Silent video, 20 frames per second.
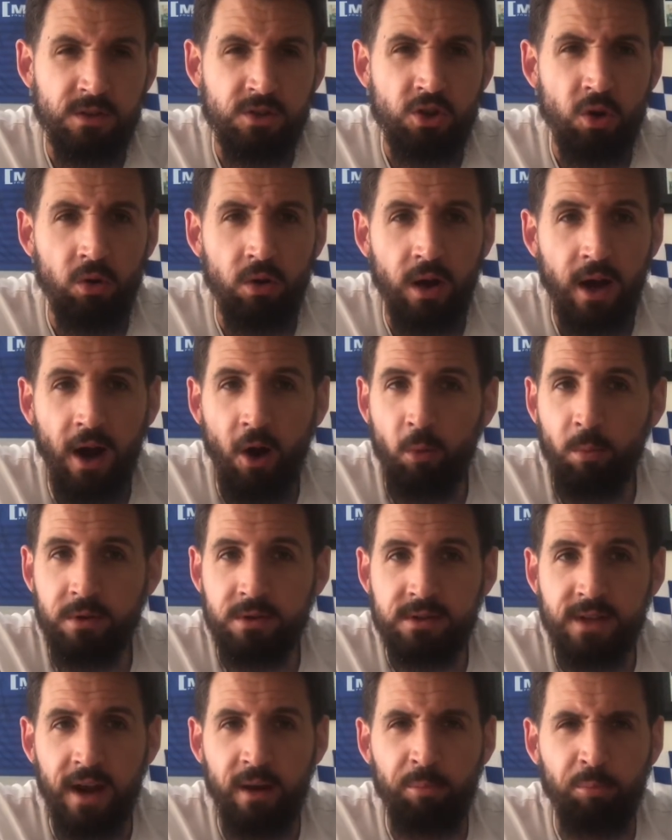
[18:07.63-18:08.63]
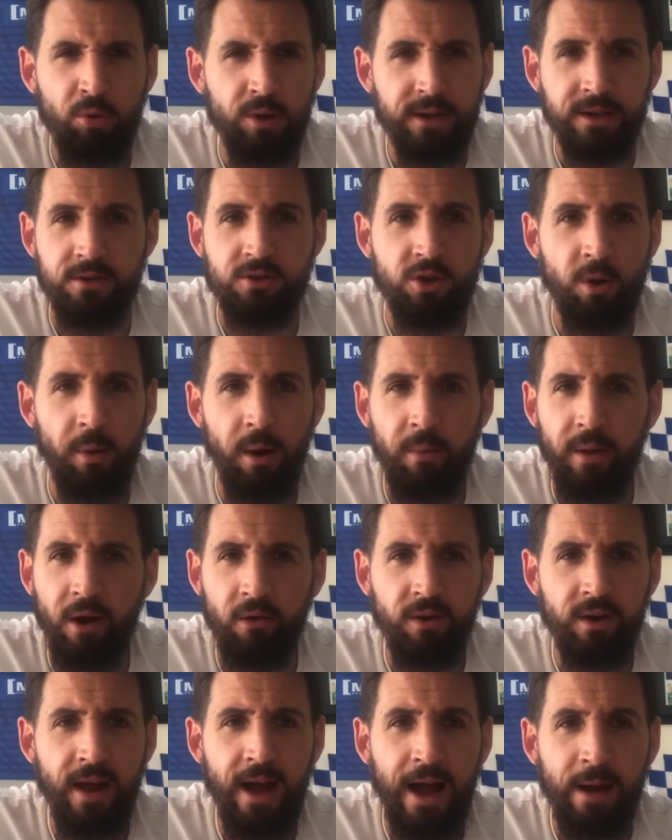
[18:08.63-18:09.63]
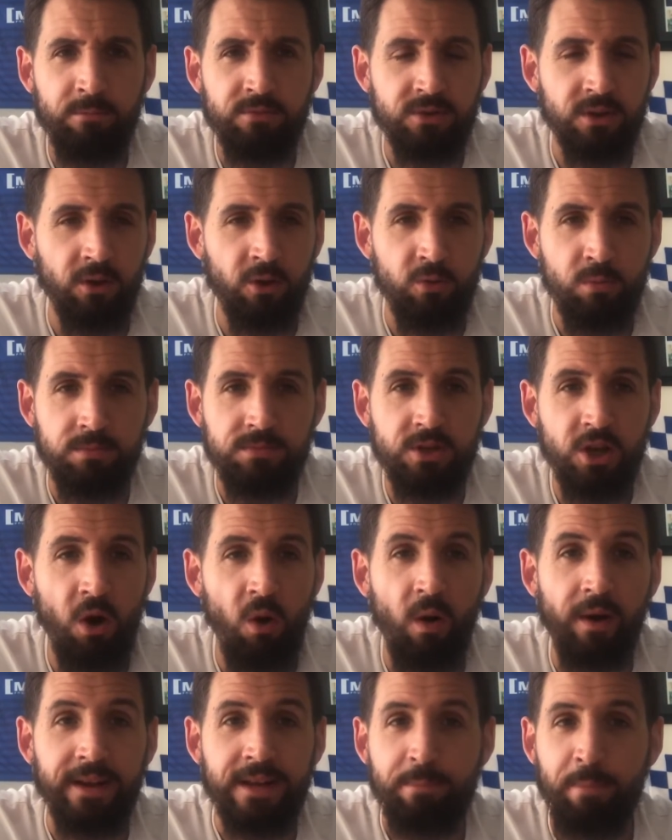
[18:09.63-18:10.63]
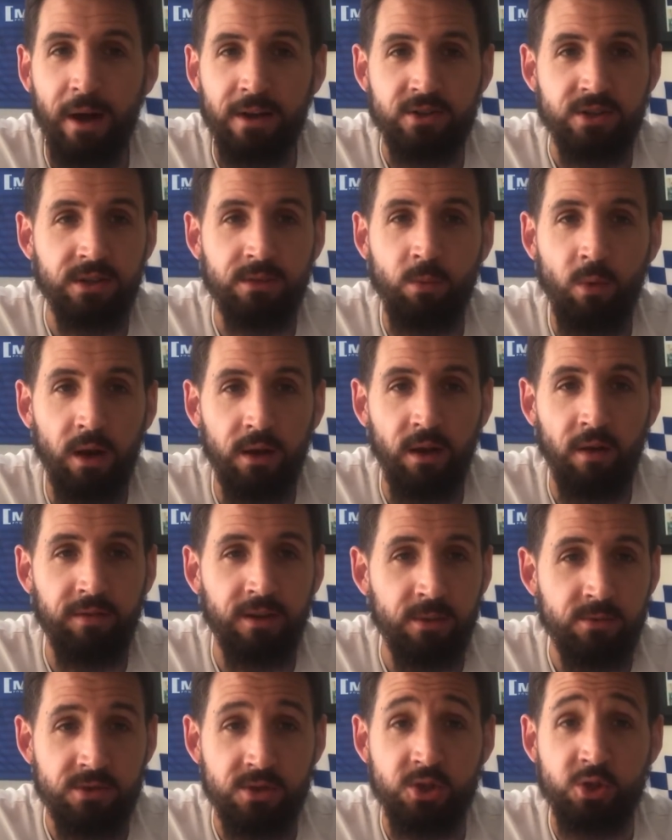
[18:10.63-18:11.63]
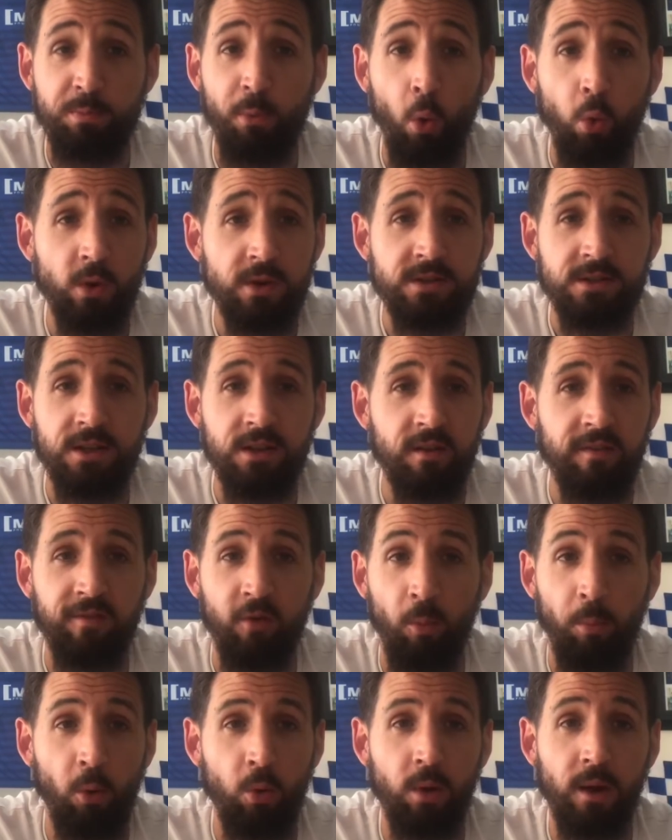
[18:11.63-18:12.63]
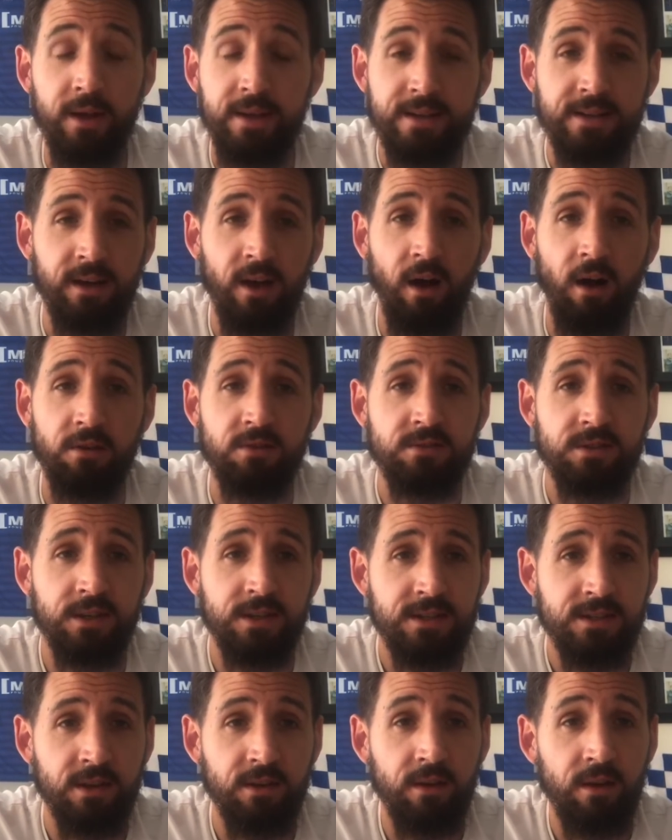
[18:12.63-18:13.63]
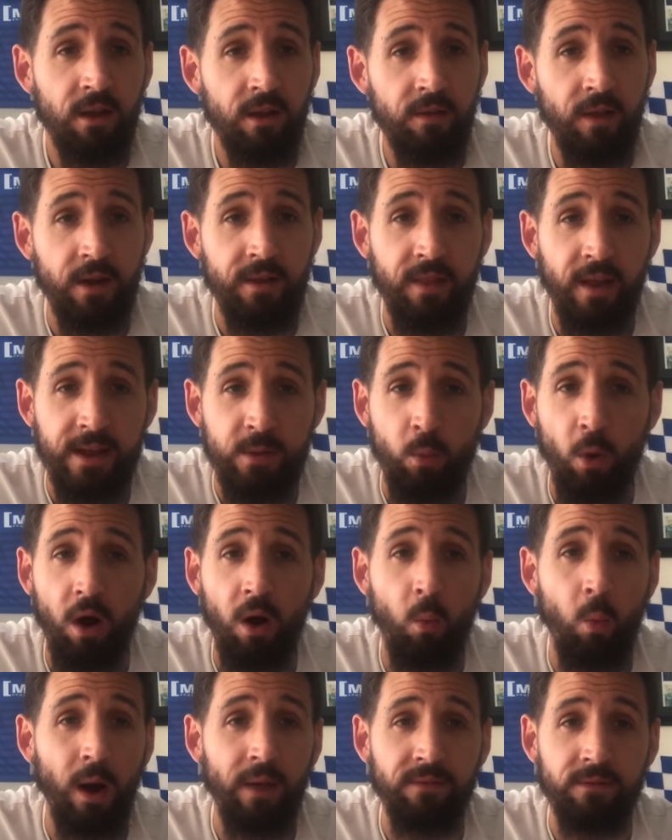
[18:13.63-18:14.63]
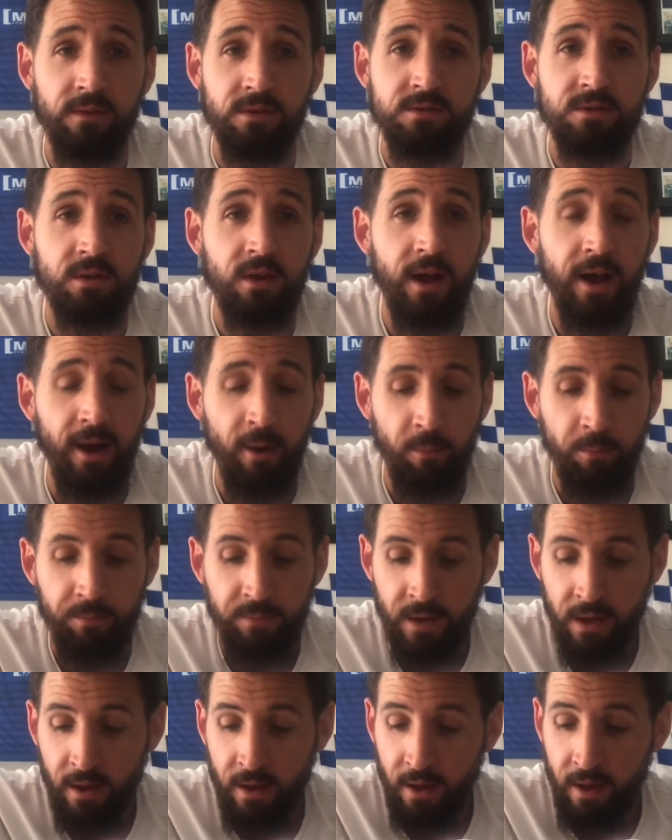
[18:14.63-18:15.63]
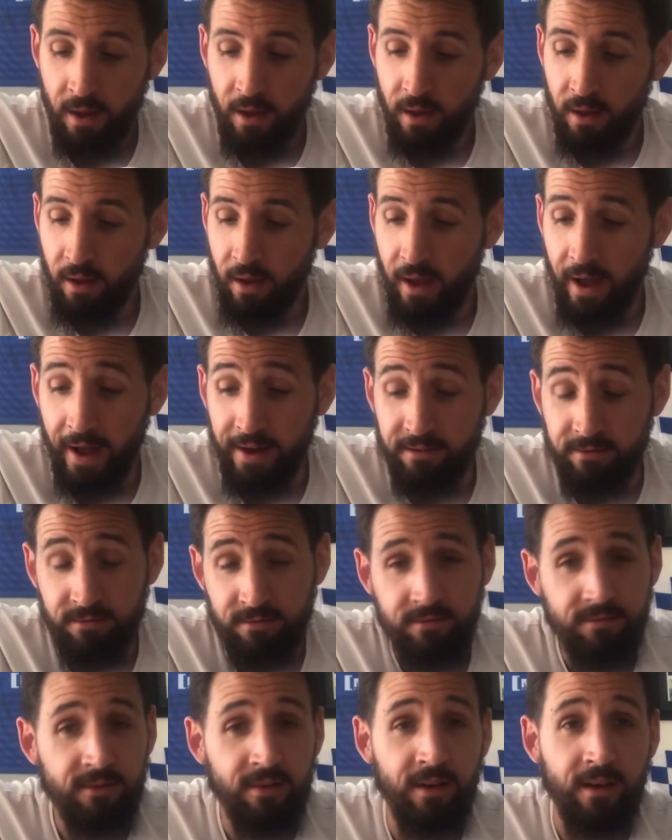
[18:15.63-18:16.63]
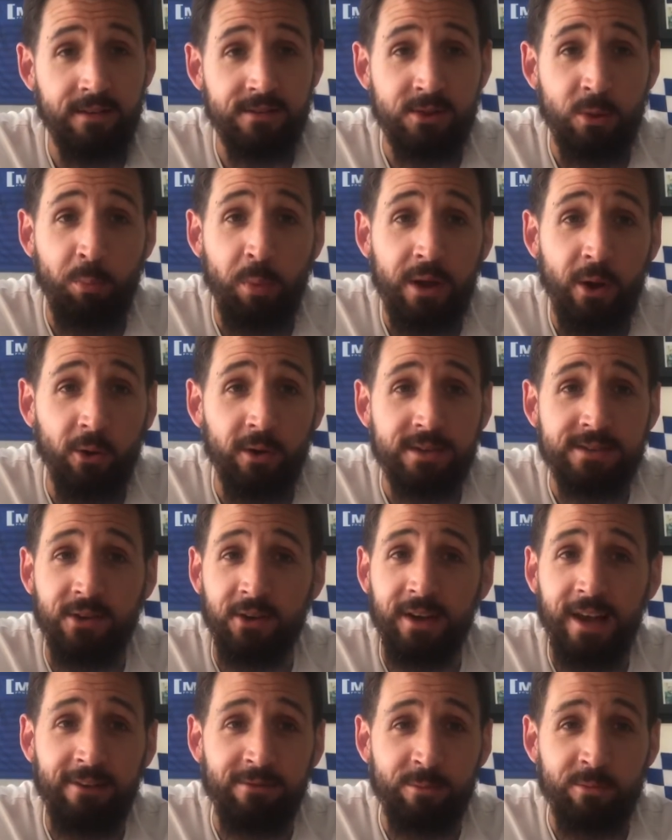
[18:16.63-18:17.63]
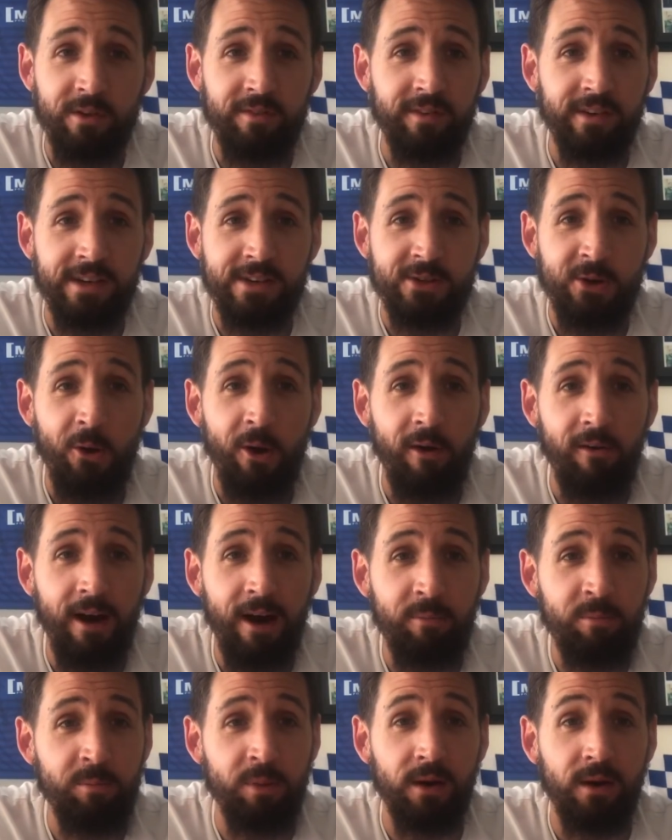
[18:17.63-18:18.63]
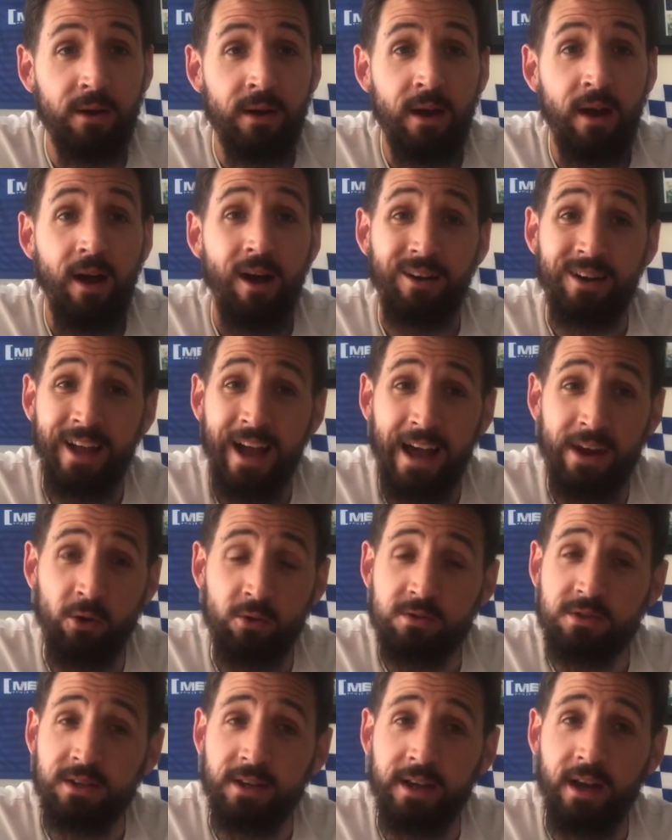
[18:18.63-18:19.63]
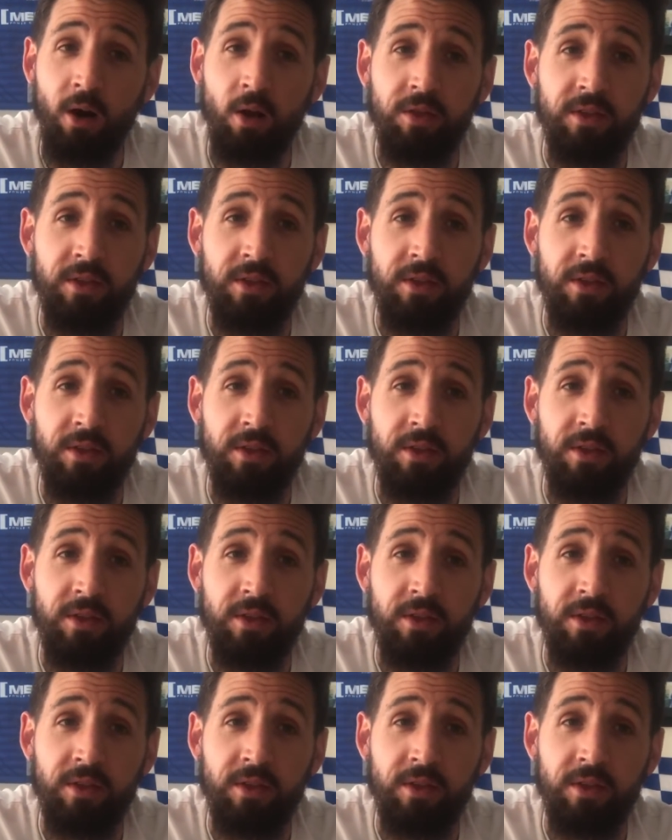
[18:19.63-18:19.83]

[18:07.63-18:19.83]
John Coleman's done a brilliant job up there on an absolute tiny budget. Well, I think it was the smallest in the Football League last season. He worked wonders. And to be honest, I'd love them to finish higher up, but I cannot see it.